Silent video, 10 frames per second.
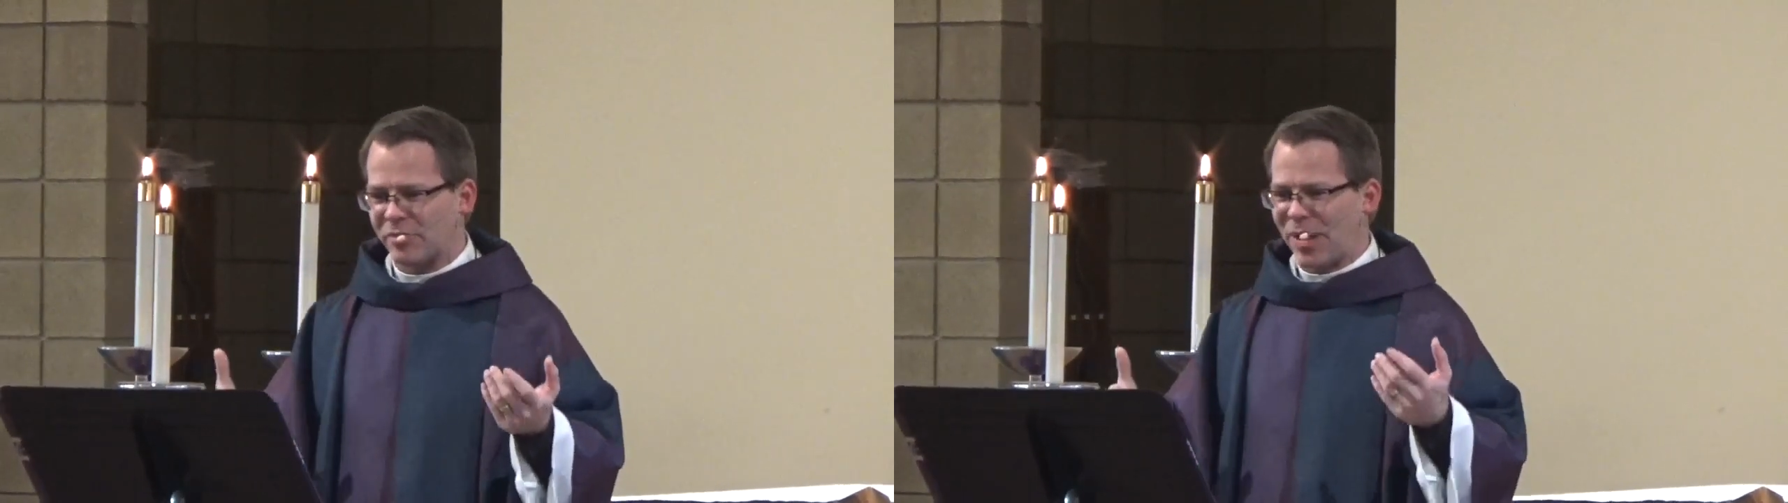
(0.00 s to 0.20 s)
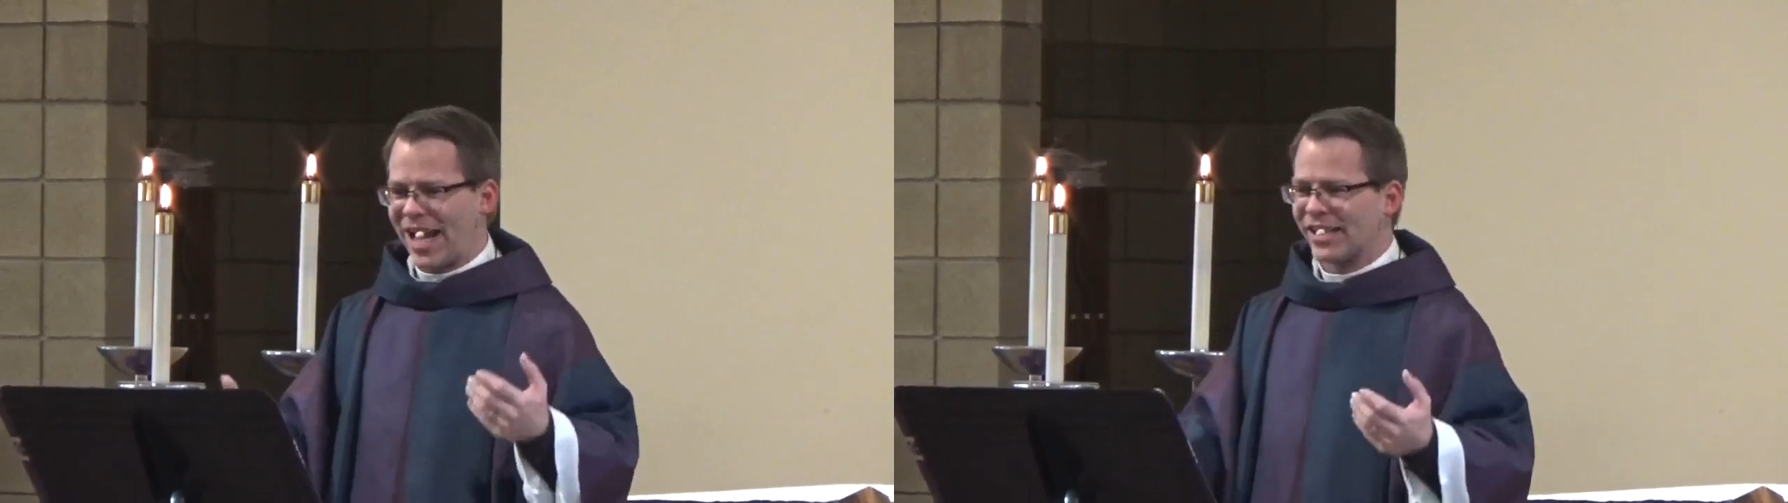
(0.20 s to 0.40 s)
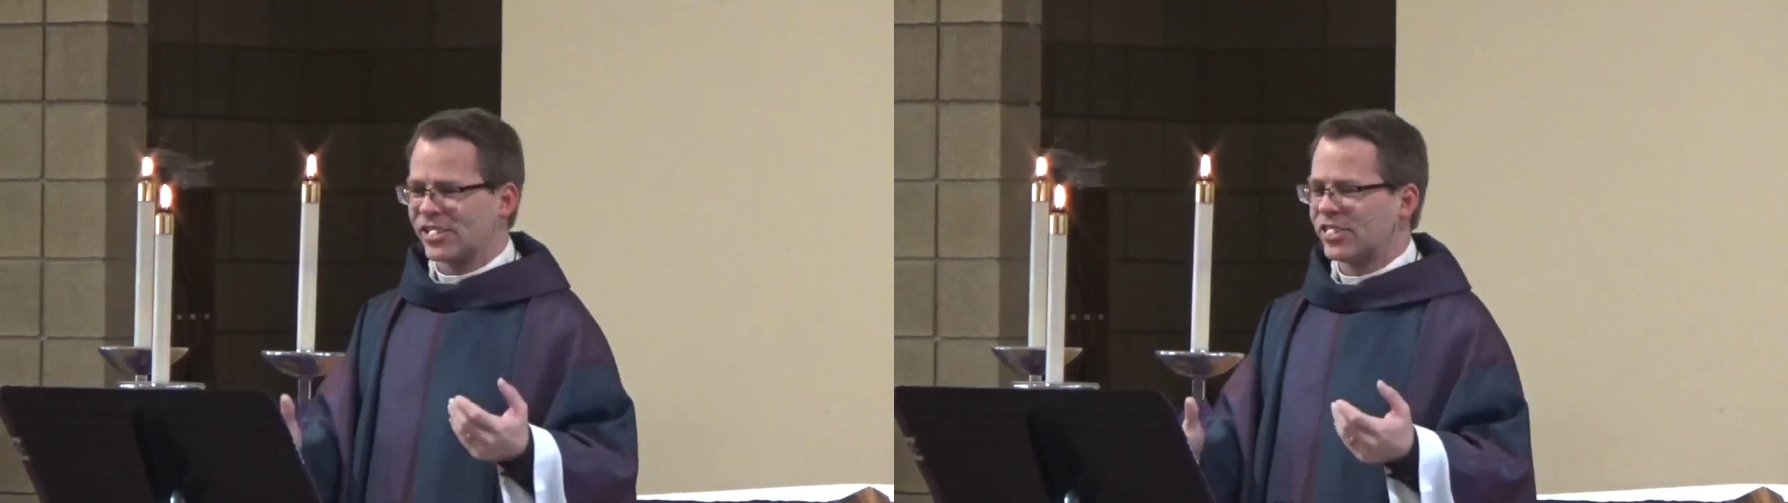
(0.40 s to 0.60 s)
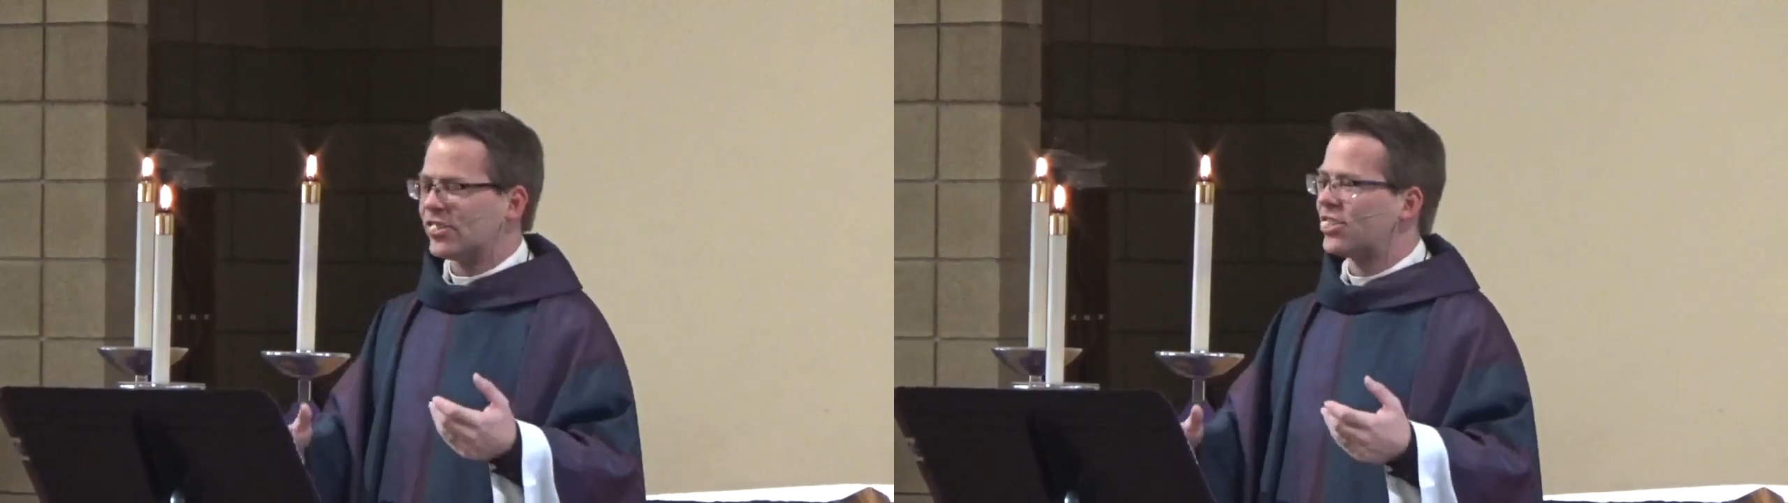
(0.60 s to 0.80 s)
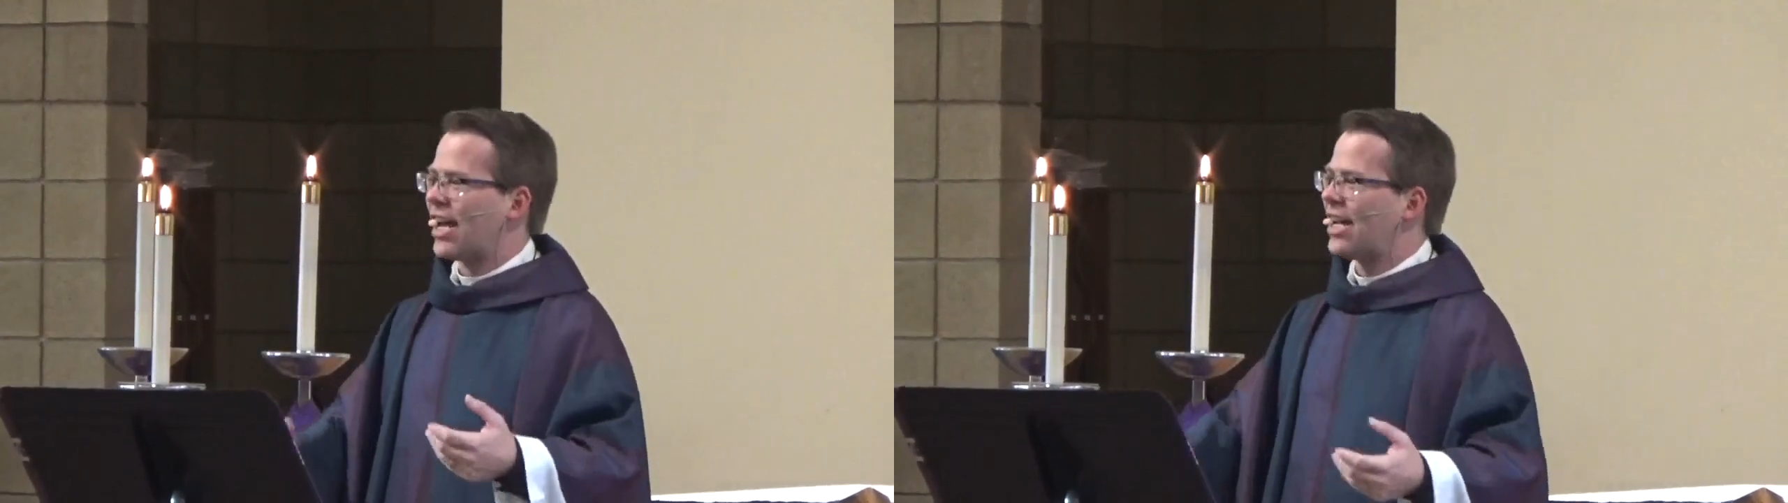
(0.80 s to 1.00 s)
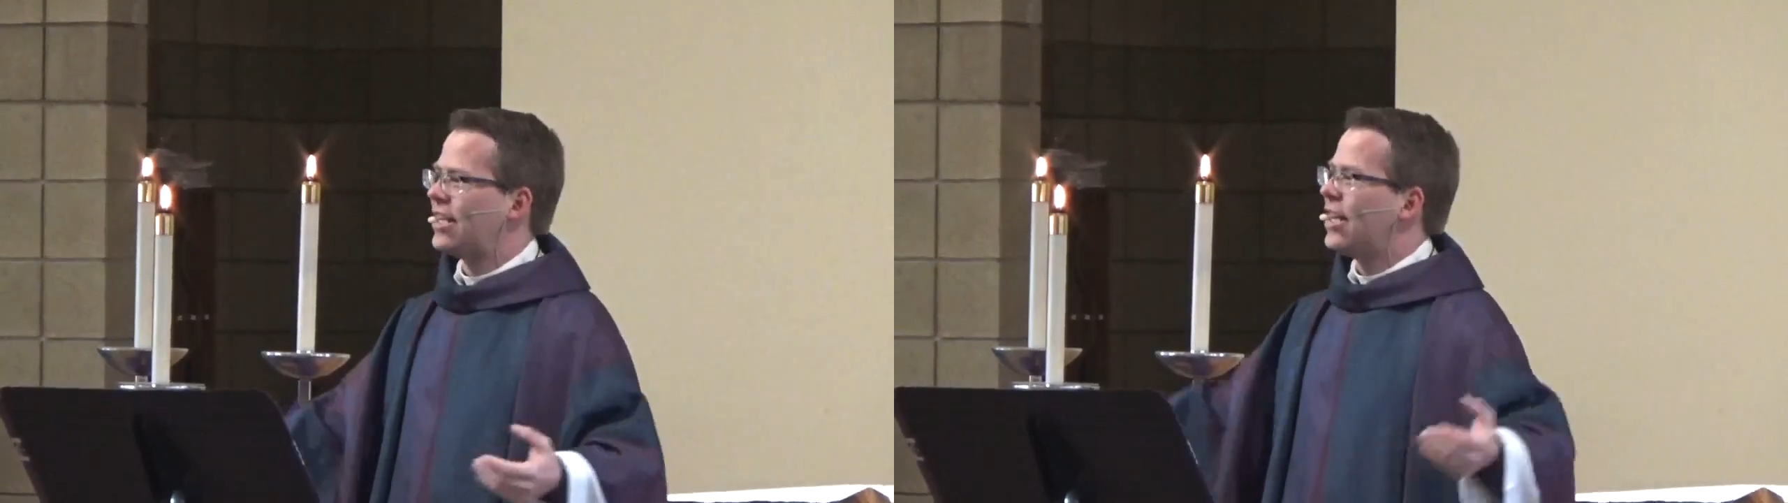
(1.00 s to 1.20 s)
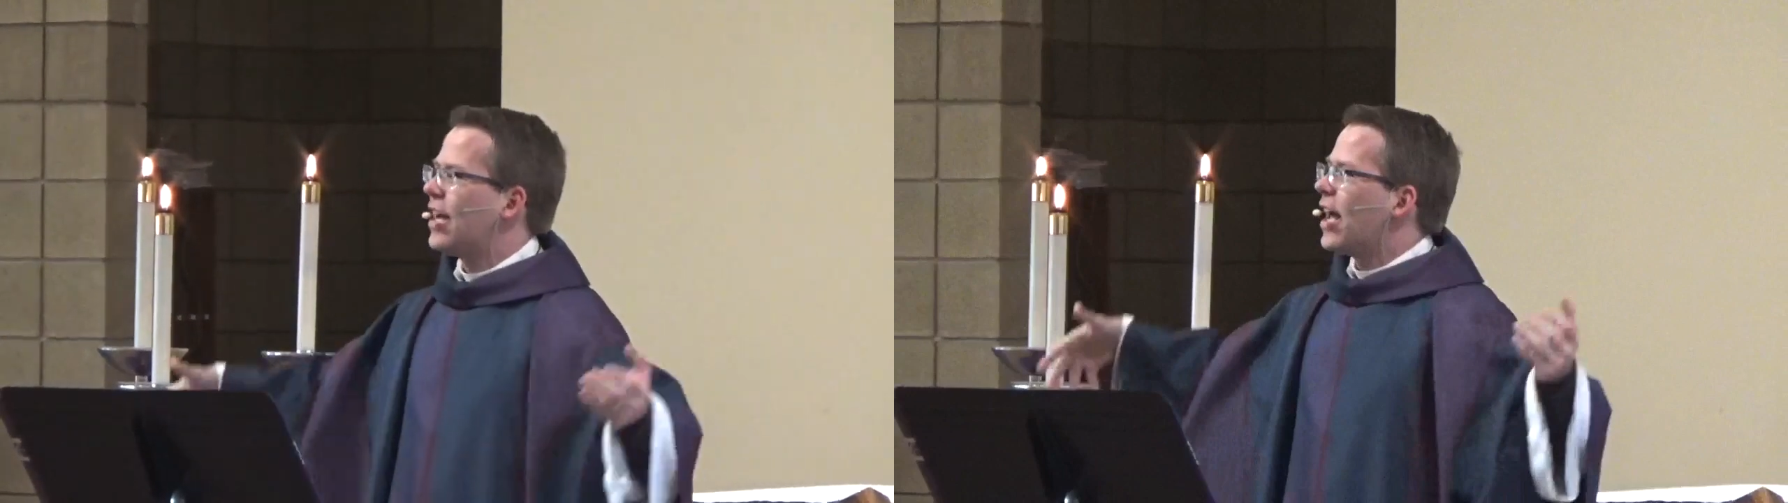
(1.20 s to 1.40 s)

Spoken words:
the pastor said,